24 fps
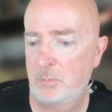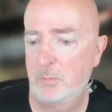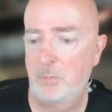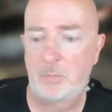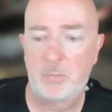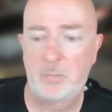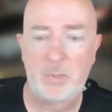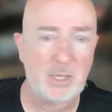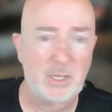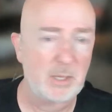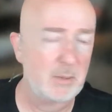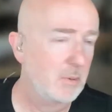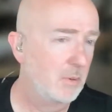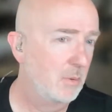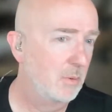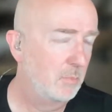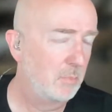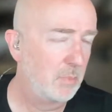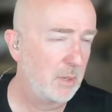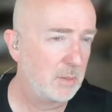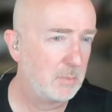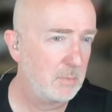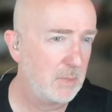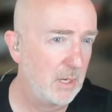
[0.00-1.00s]
ping
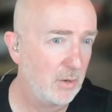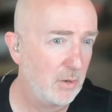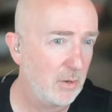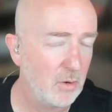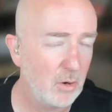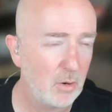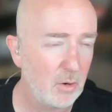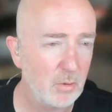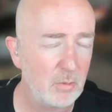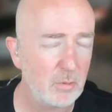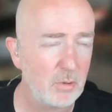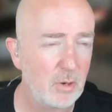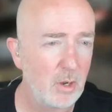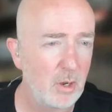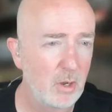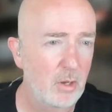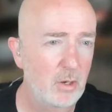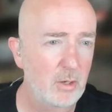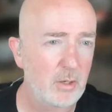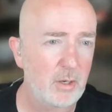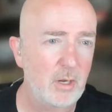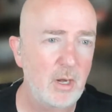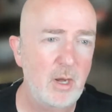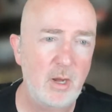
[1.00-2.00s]
me a note
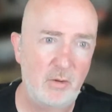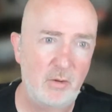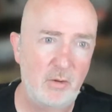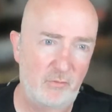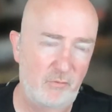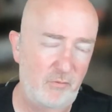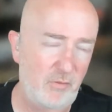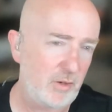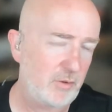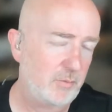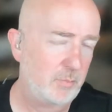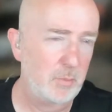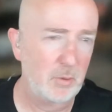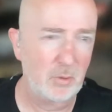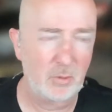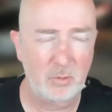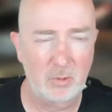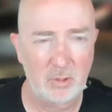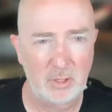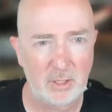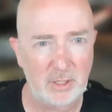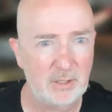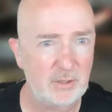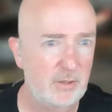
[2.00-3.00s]
on Facebook
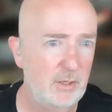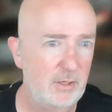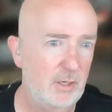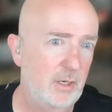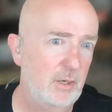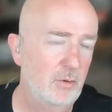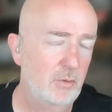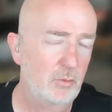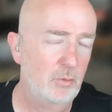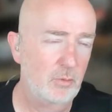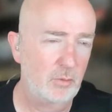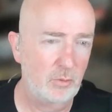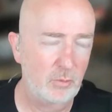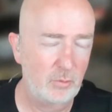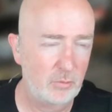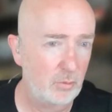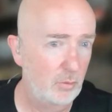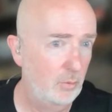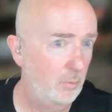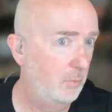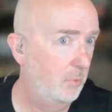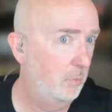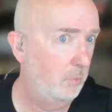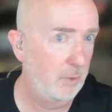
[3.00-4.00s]
or LinkedIn or
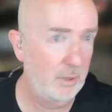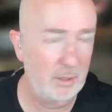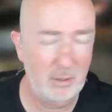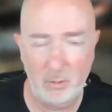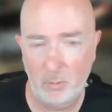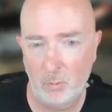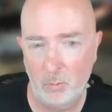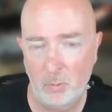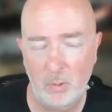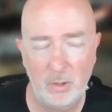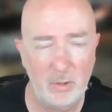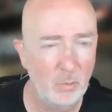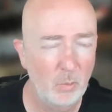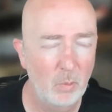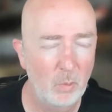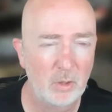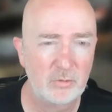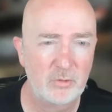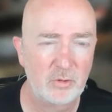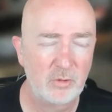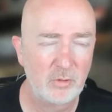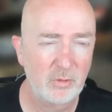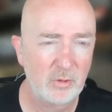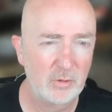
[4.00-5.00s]
YouTube, depending on where you're
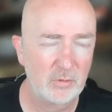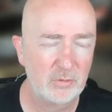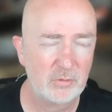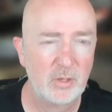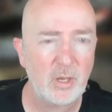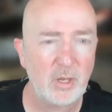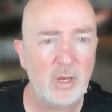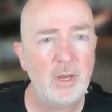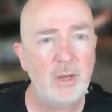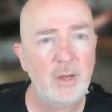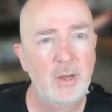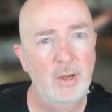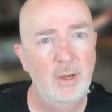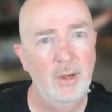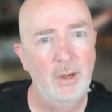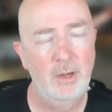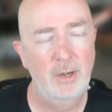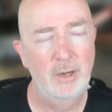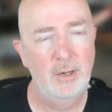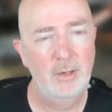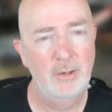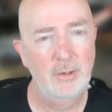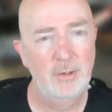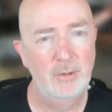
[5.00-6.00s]
watching this,
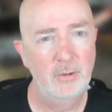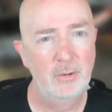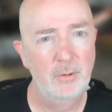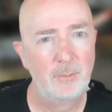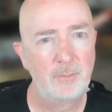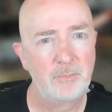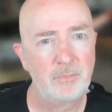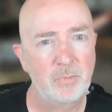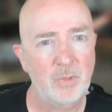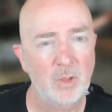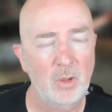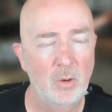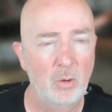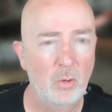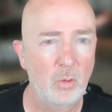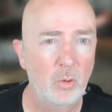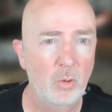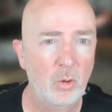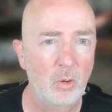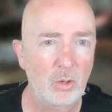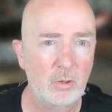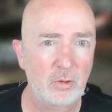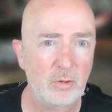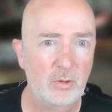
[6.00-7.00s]
and
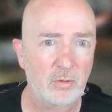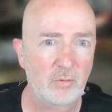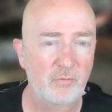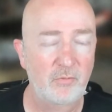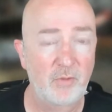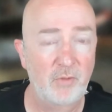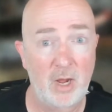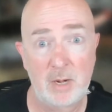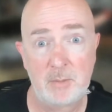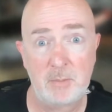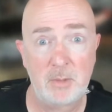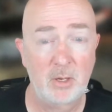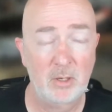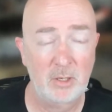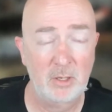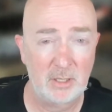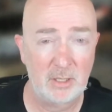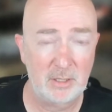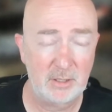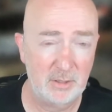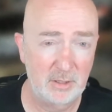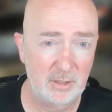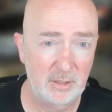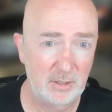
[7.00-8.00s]
or you can find me on
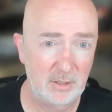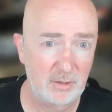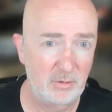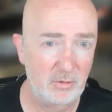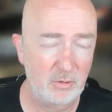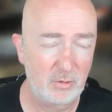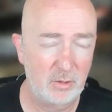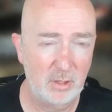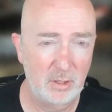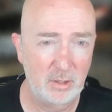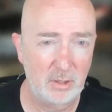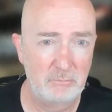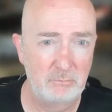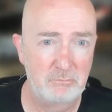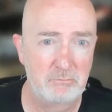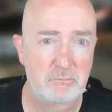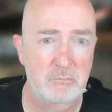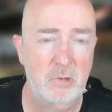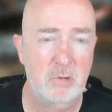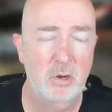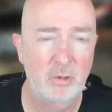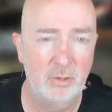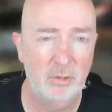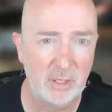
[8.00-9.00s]
LinkedIn and you can
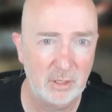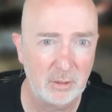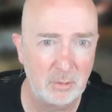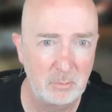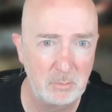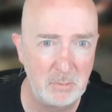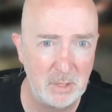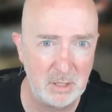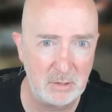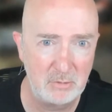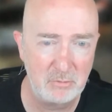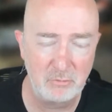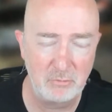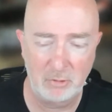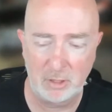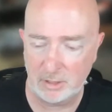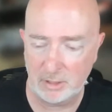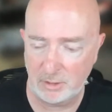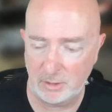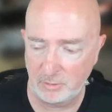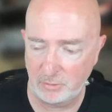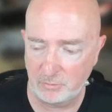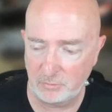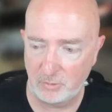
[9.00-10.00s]
contact me
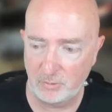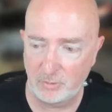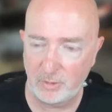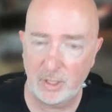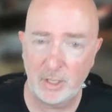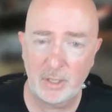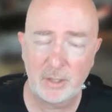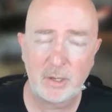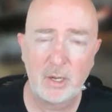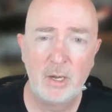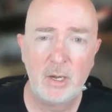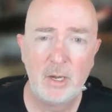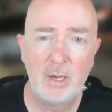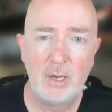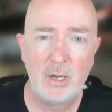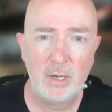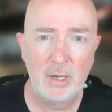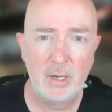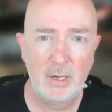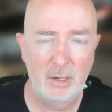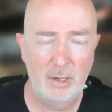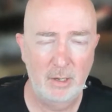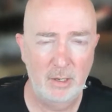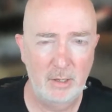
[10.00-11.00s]
directly through that.
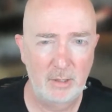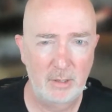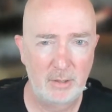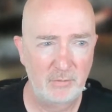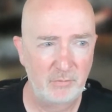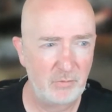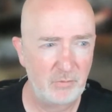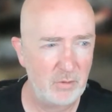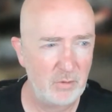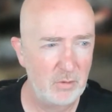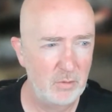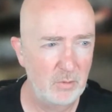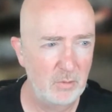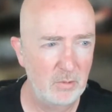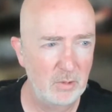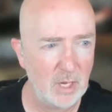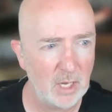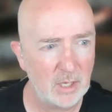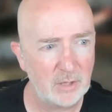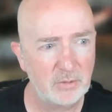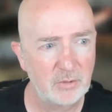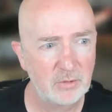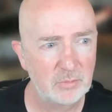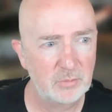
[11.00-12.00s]
And if you
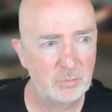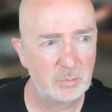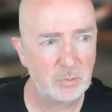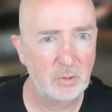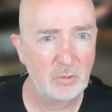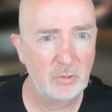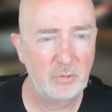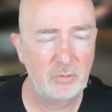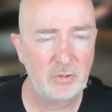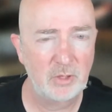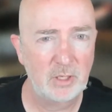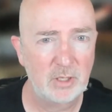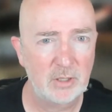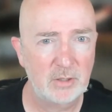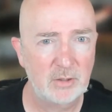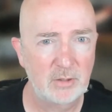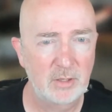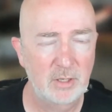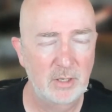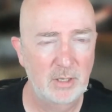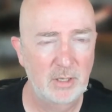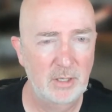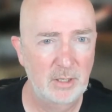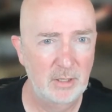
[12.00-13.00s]
like this project
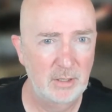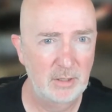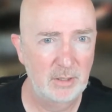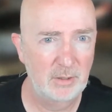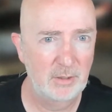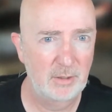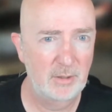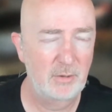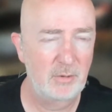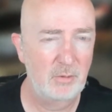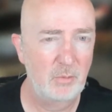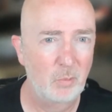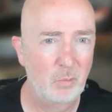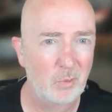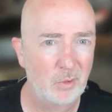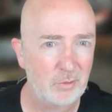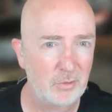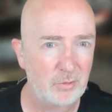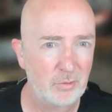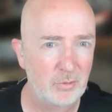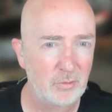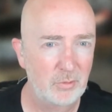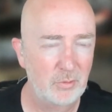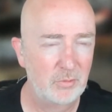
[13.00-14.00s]
and you want
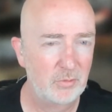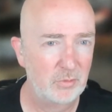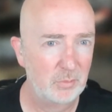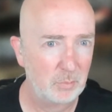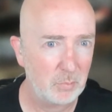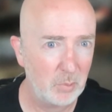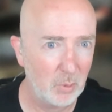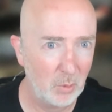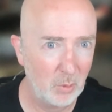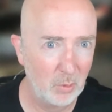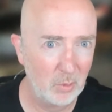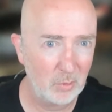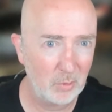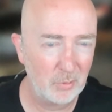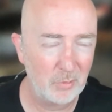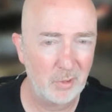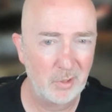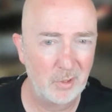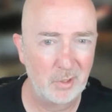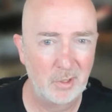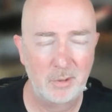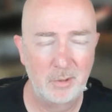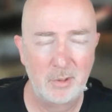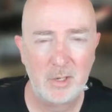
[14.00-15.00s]
to support
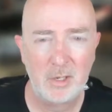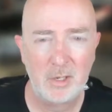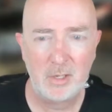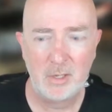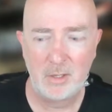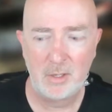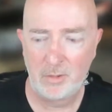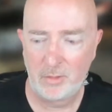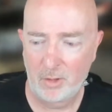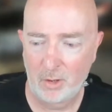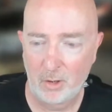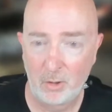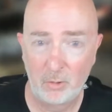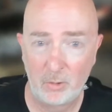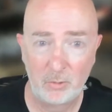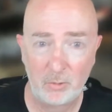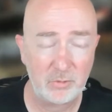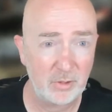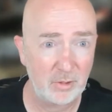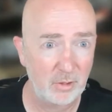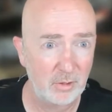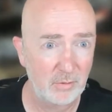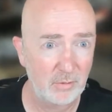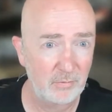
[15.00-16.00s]
the
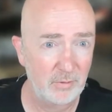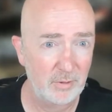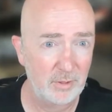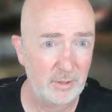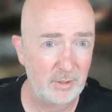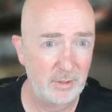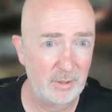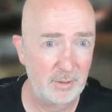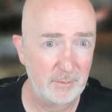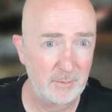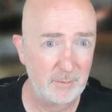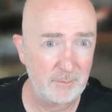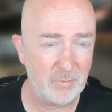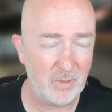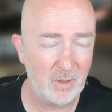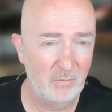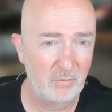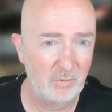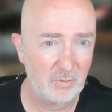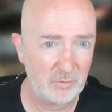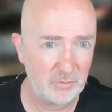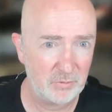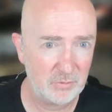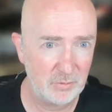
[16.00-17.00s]
hosting of the
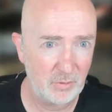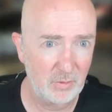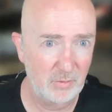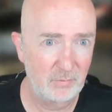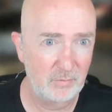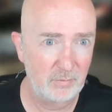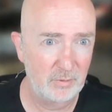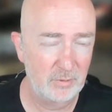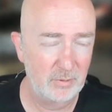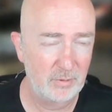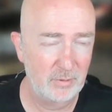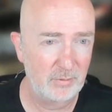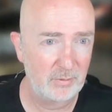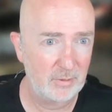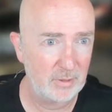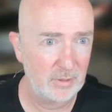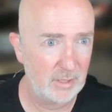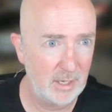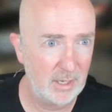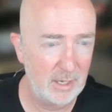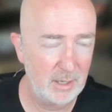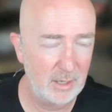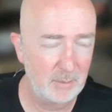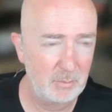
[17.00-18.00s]
server and the
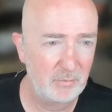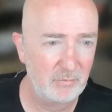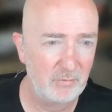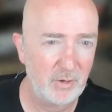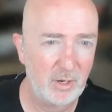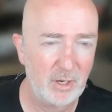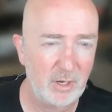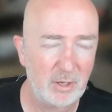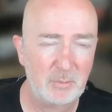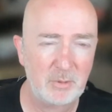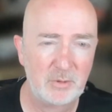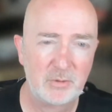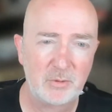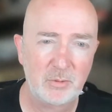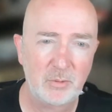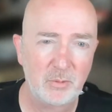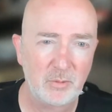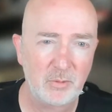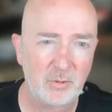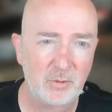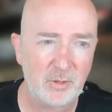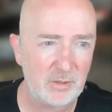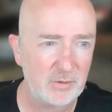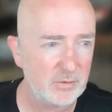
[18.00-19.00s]
lab environments and all
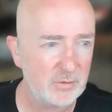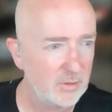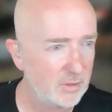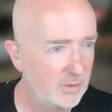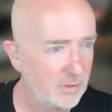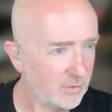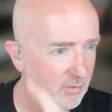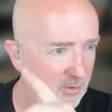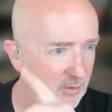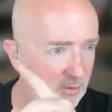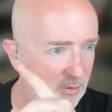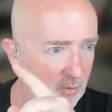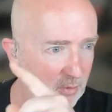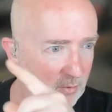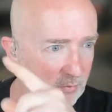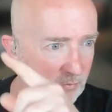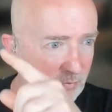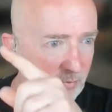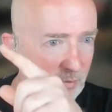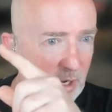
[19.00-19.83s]
these things, then you can